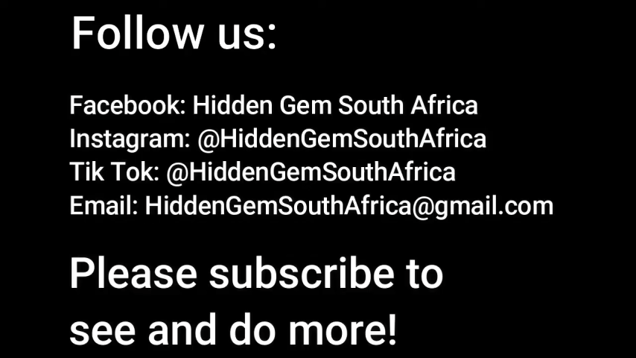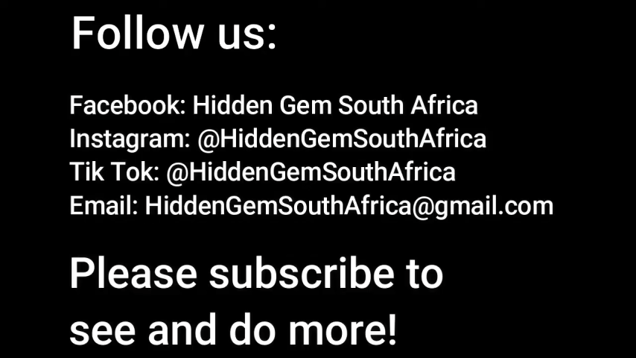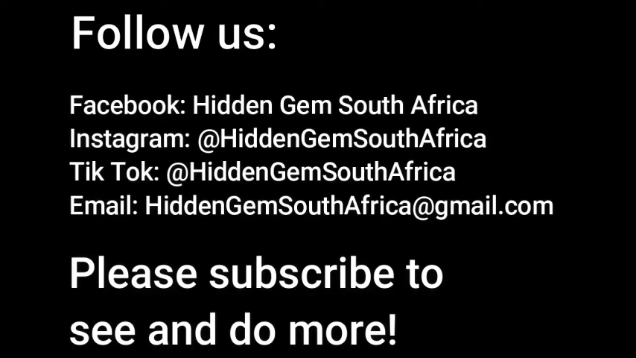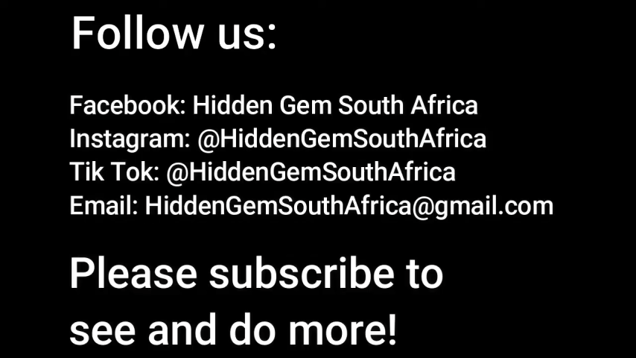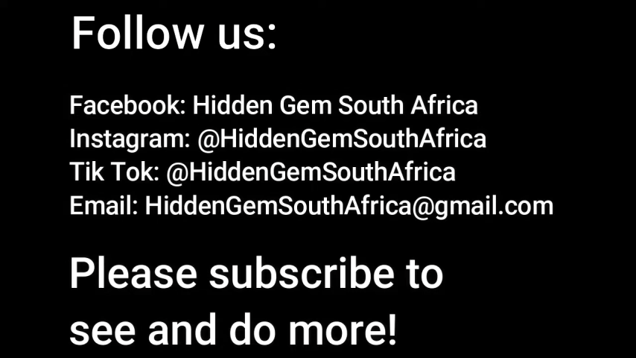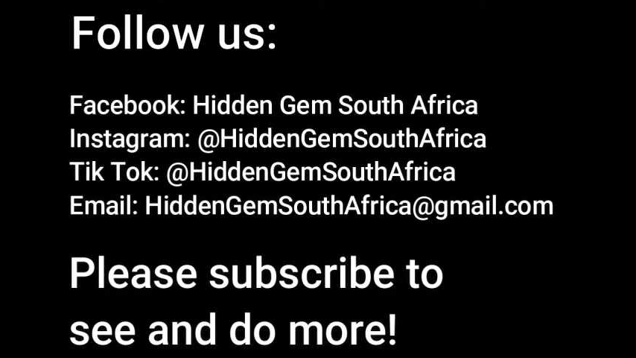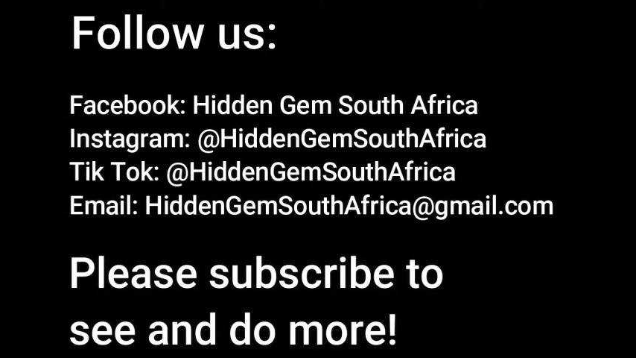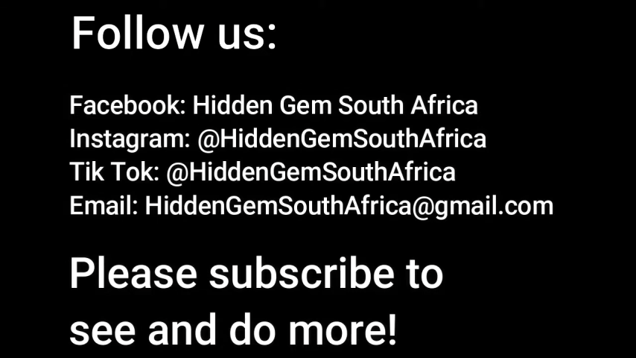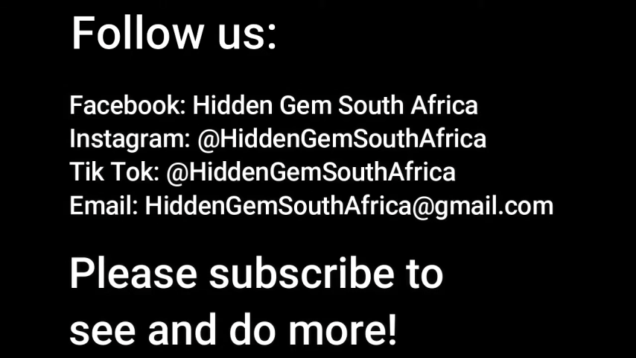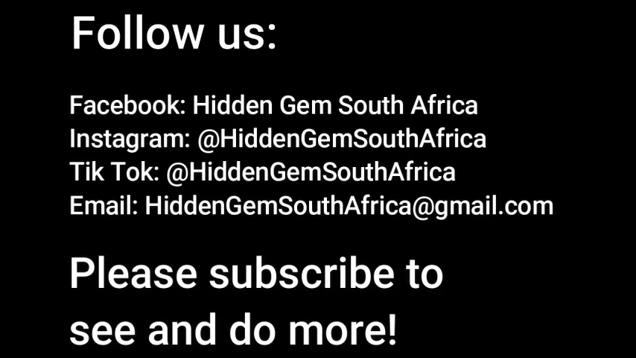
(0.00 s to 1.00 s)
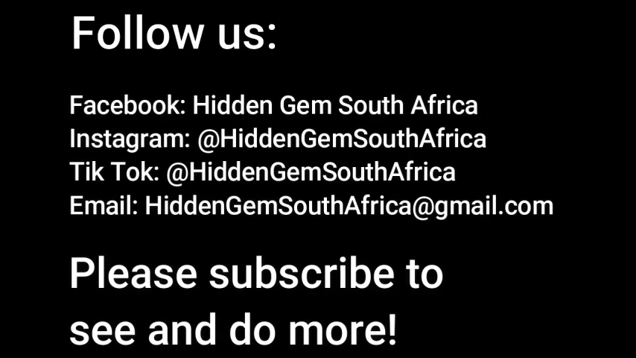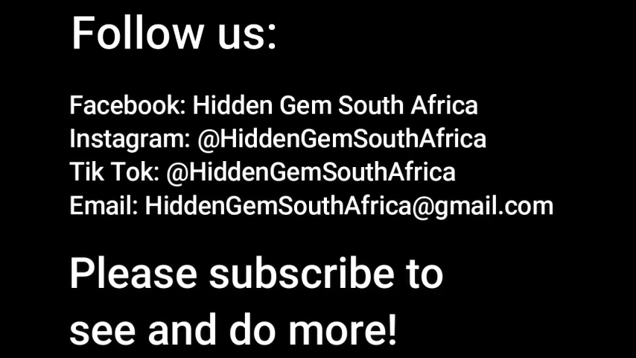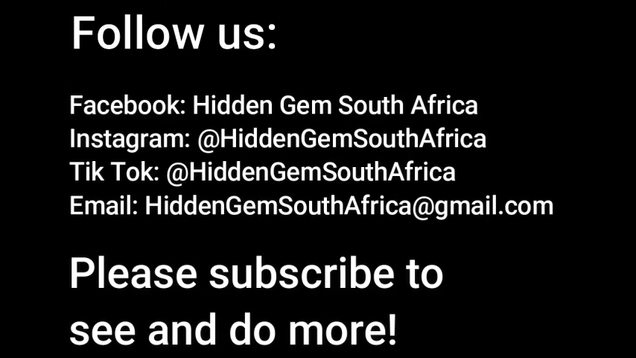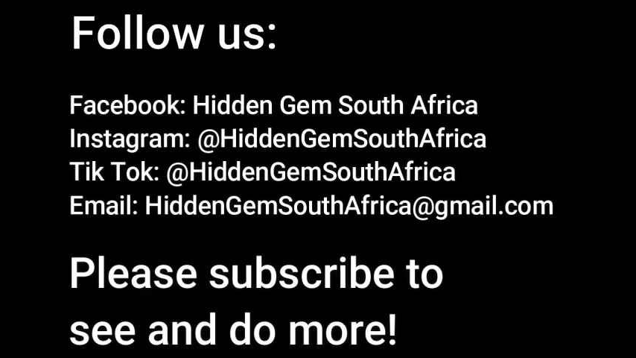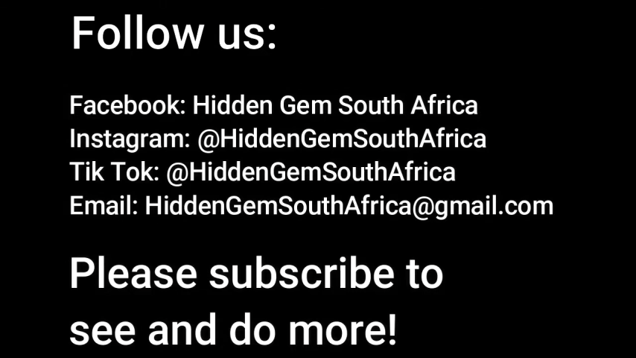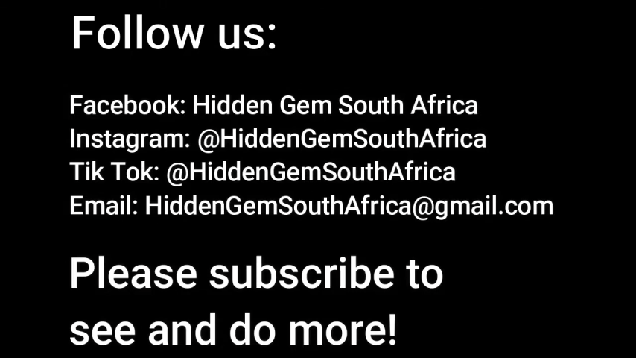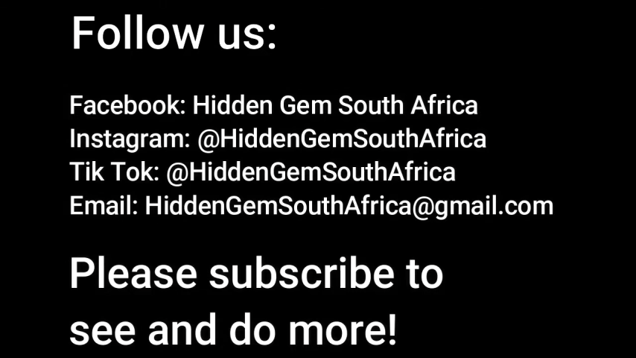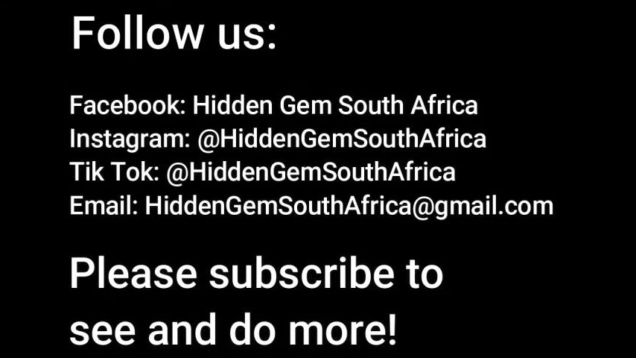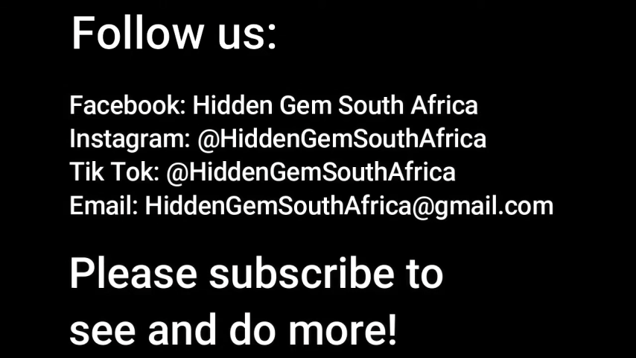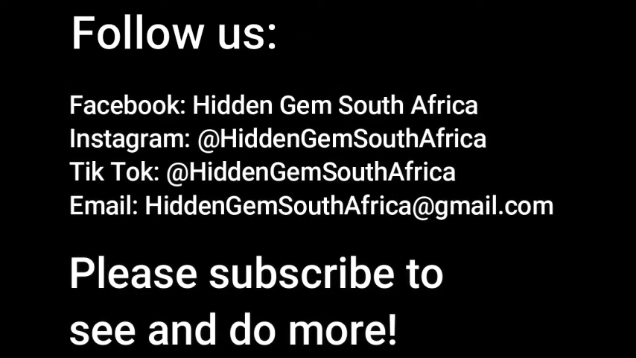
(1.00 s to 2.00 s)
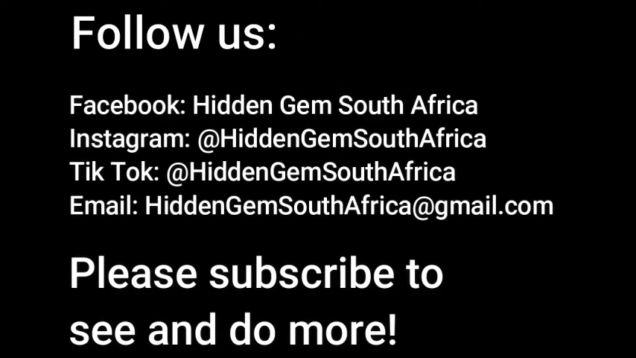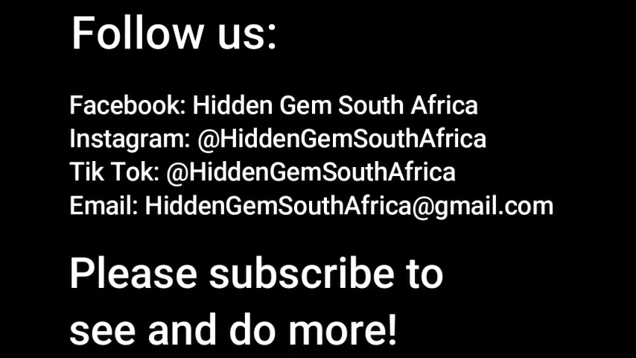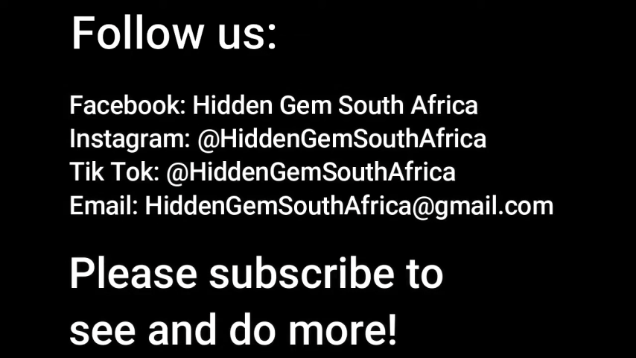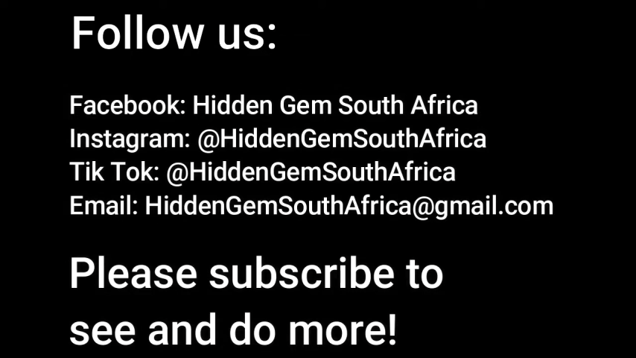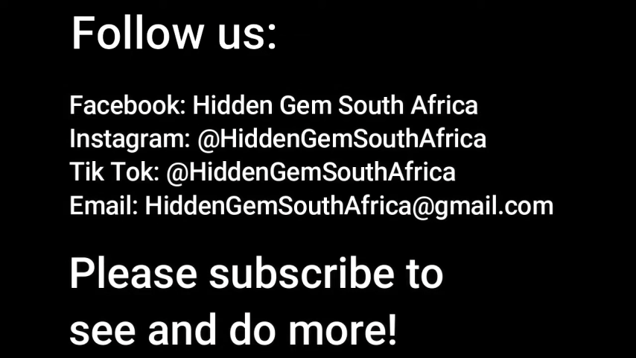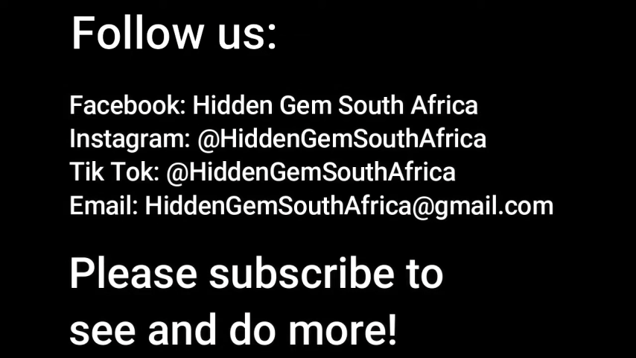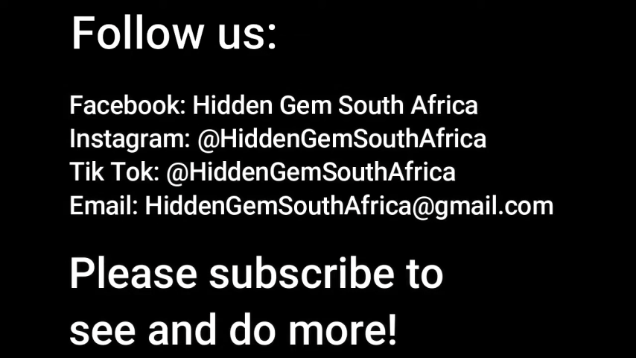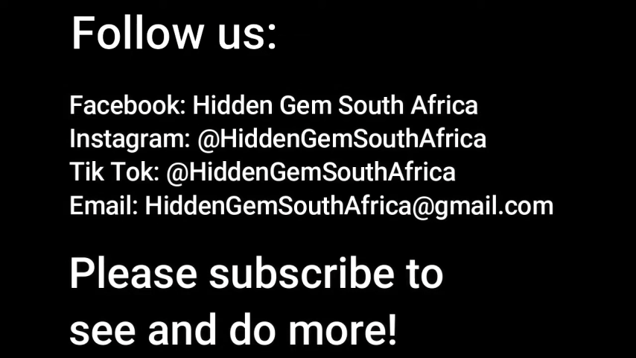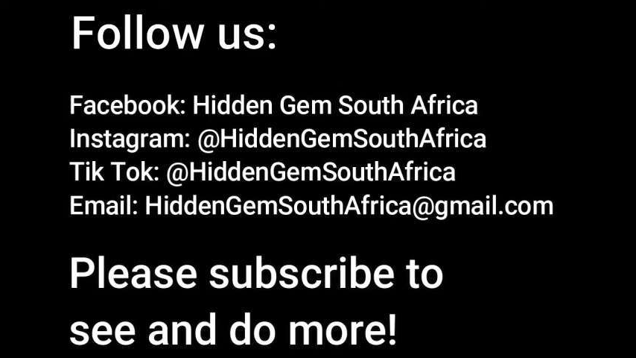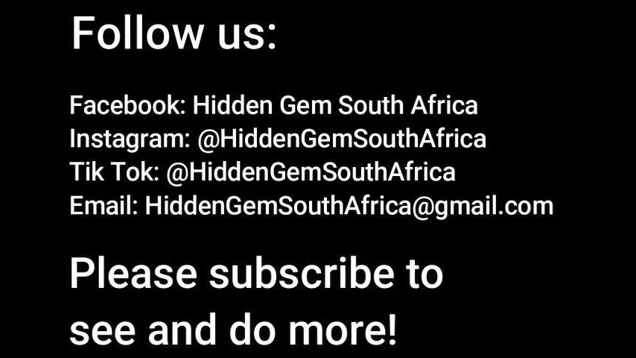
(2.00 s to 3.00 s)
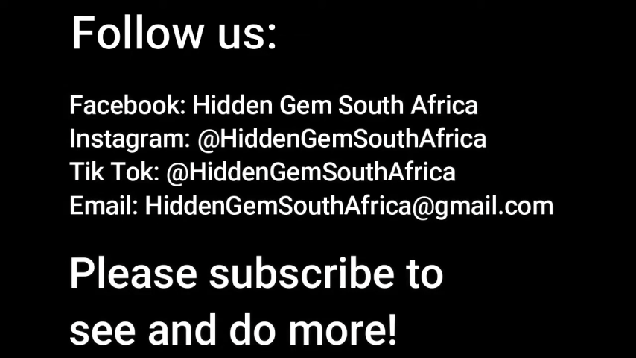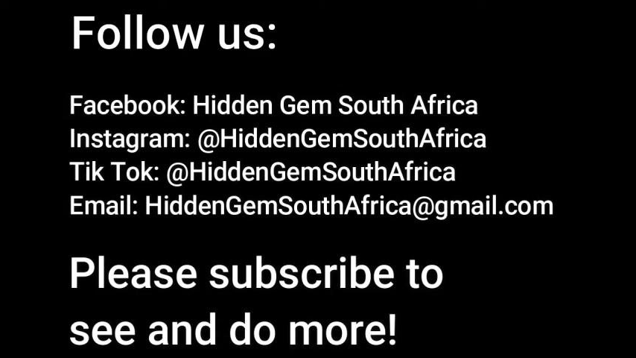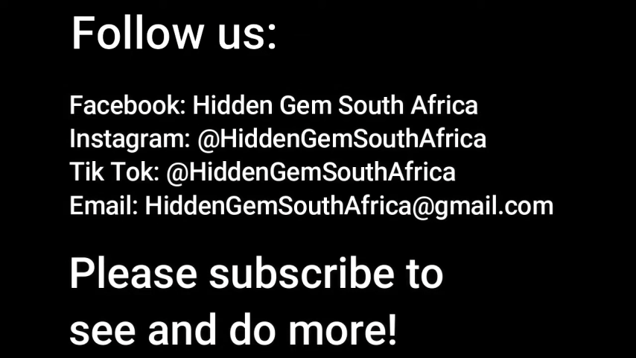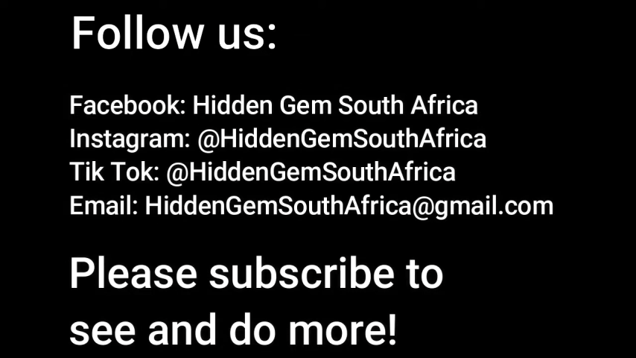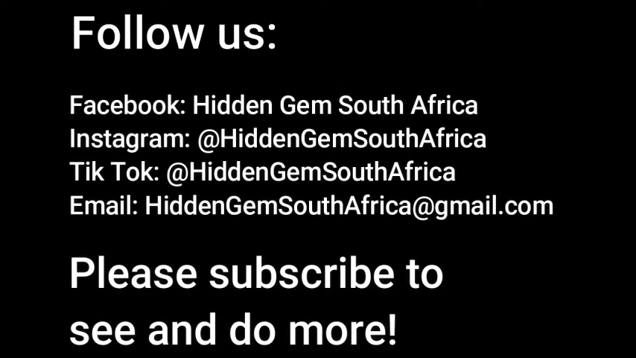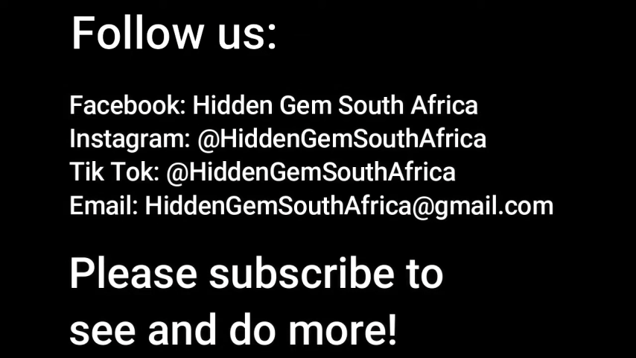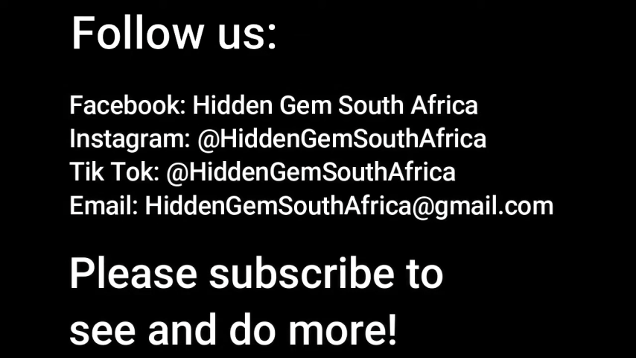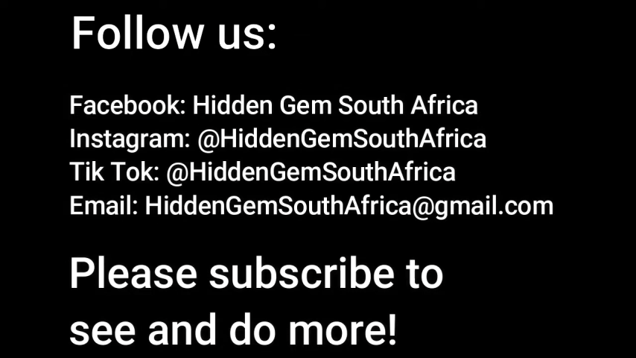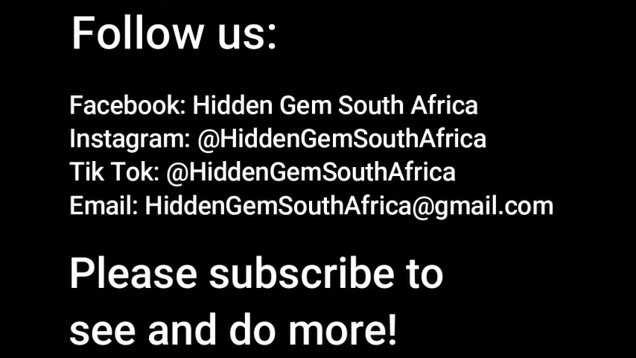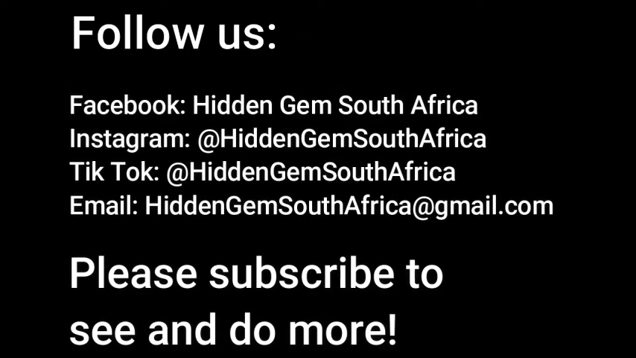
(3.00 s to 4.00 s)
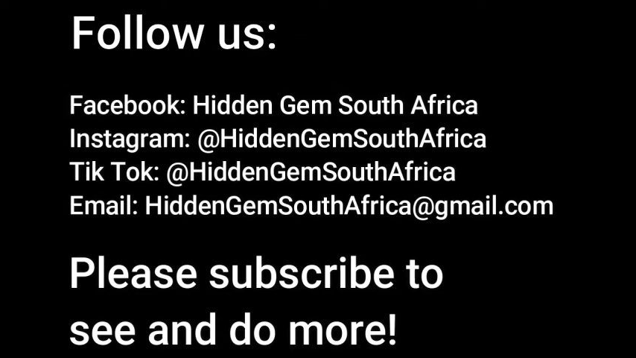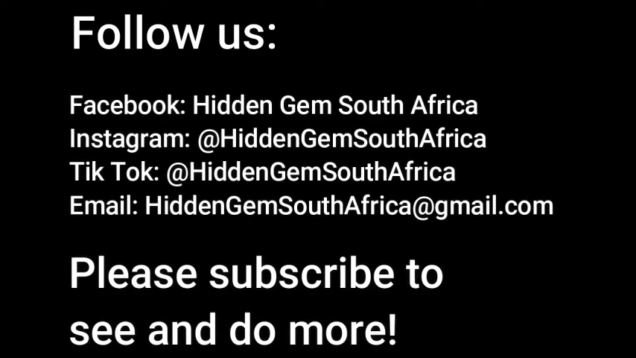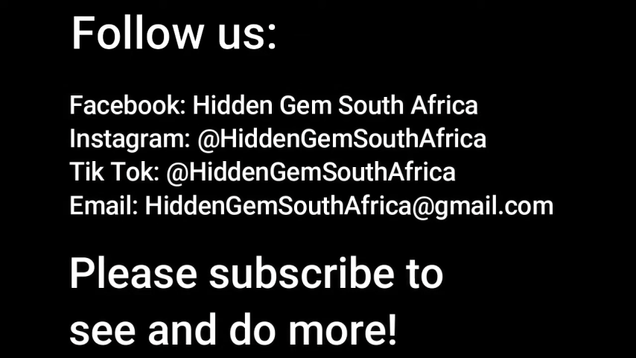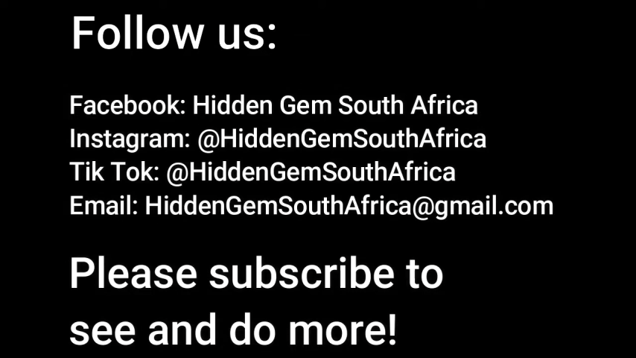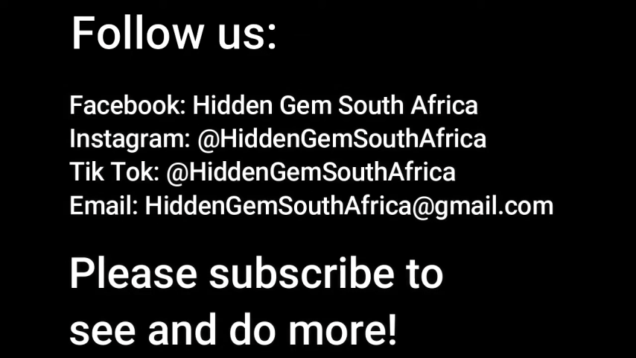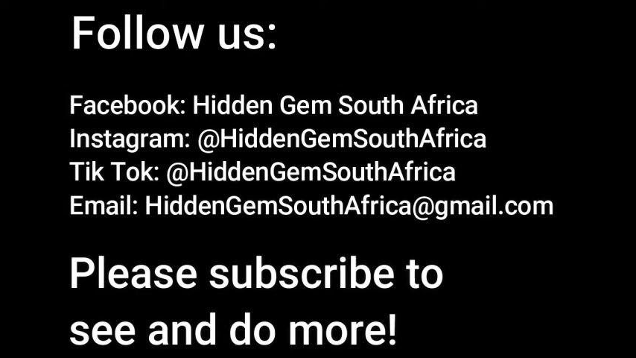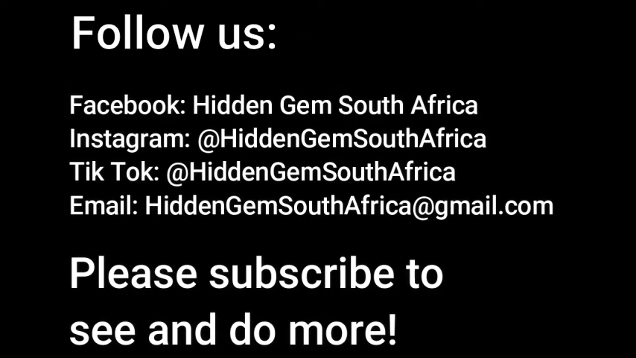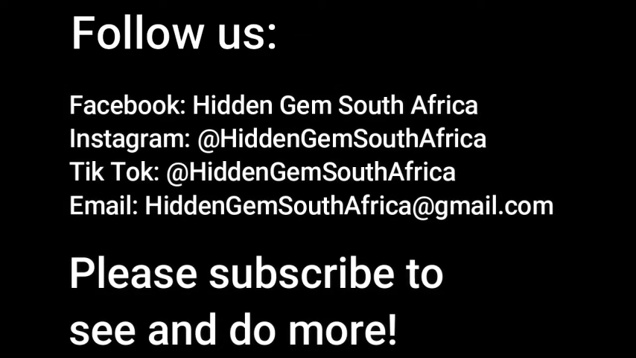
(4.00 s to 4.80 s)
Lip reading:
Nobody's mouth can be seen.